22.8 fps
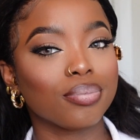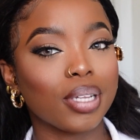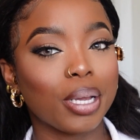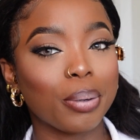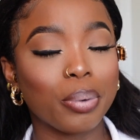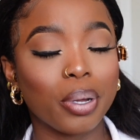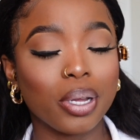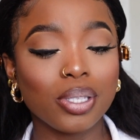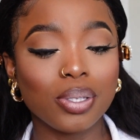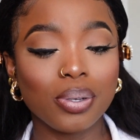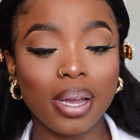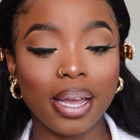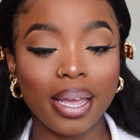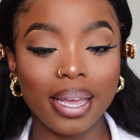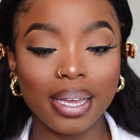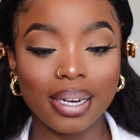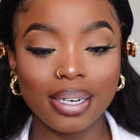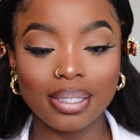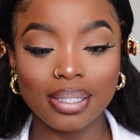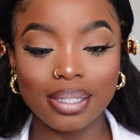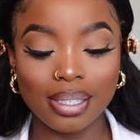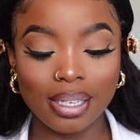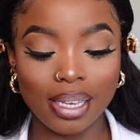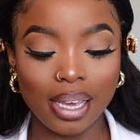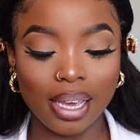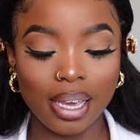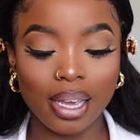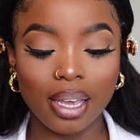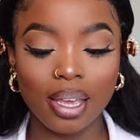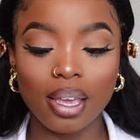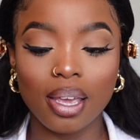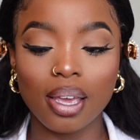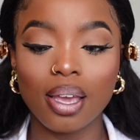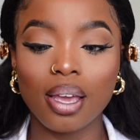I'm going to go ahead and
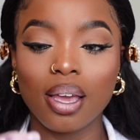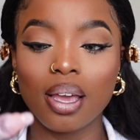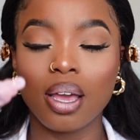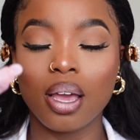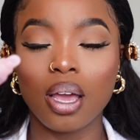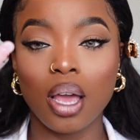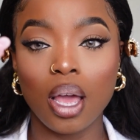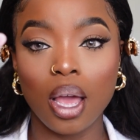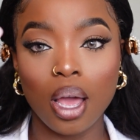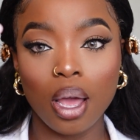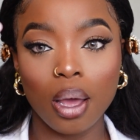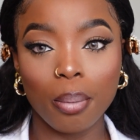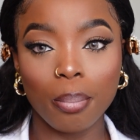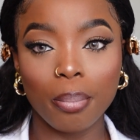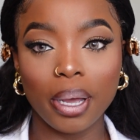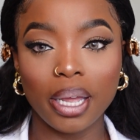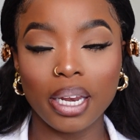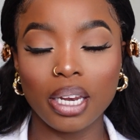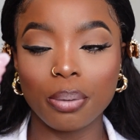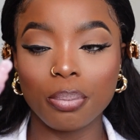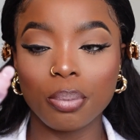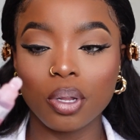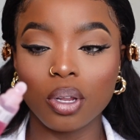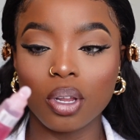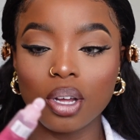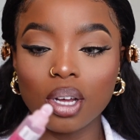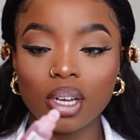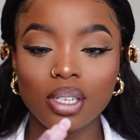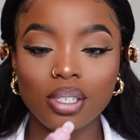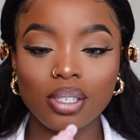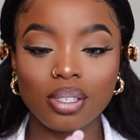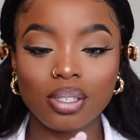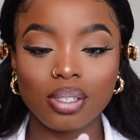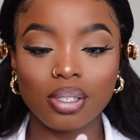take my lip
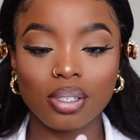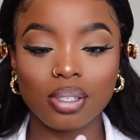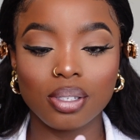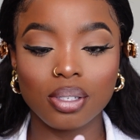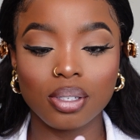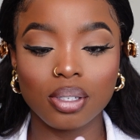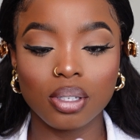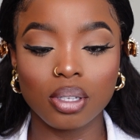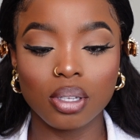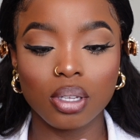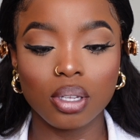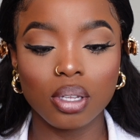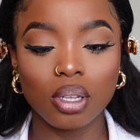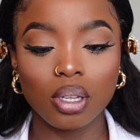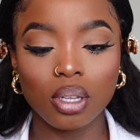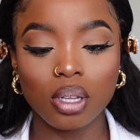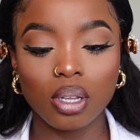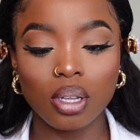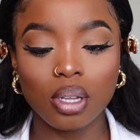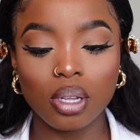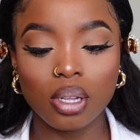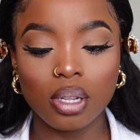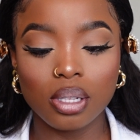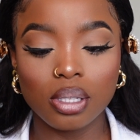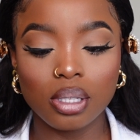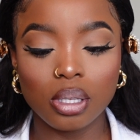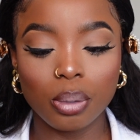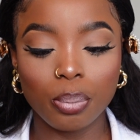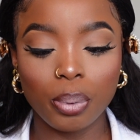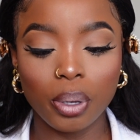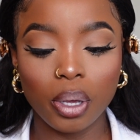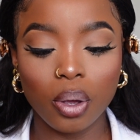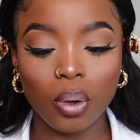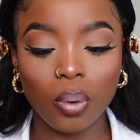gloss, it's a
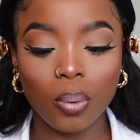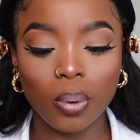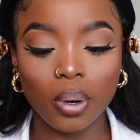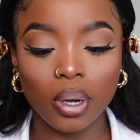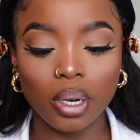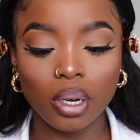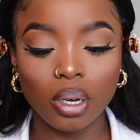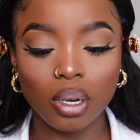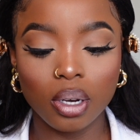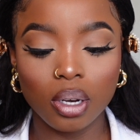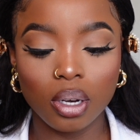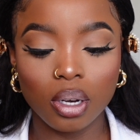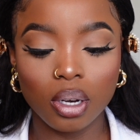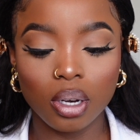pink one.